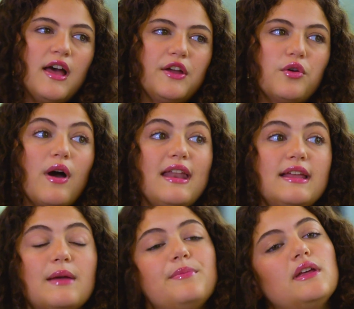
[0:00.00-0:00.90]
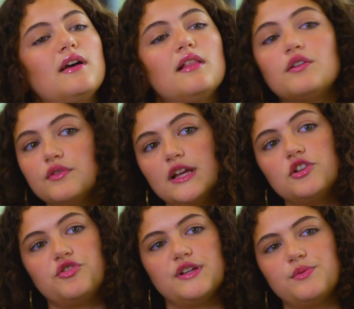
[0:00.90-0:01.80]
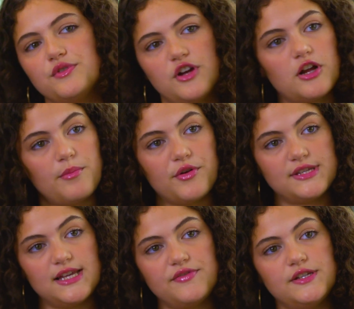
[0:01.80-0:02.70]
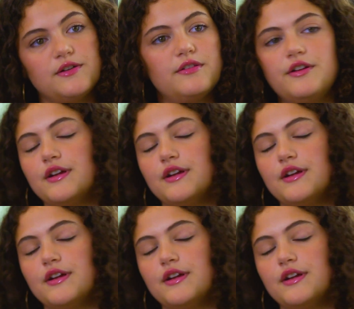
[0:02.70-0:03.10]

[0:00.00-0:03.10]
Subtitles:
and it can be a little dangerous. We were talking about safety earlier.